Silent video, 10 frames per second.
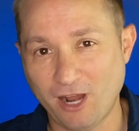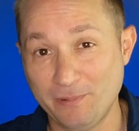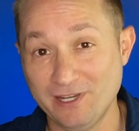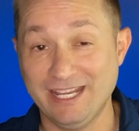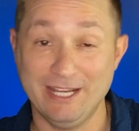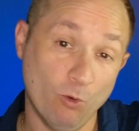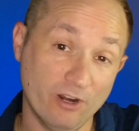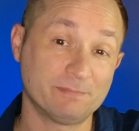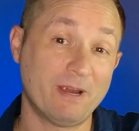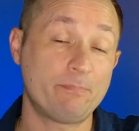property and
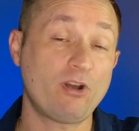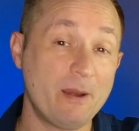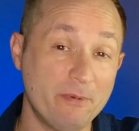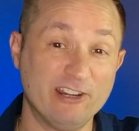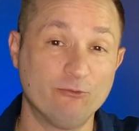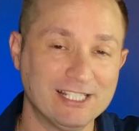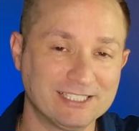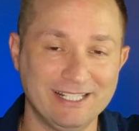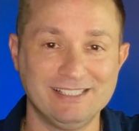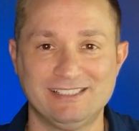one is my primary
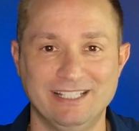residence,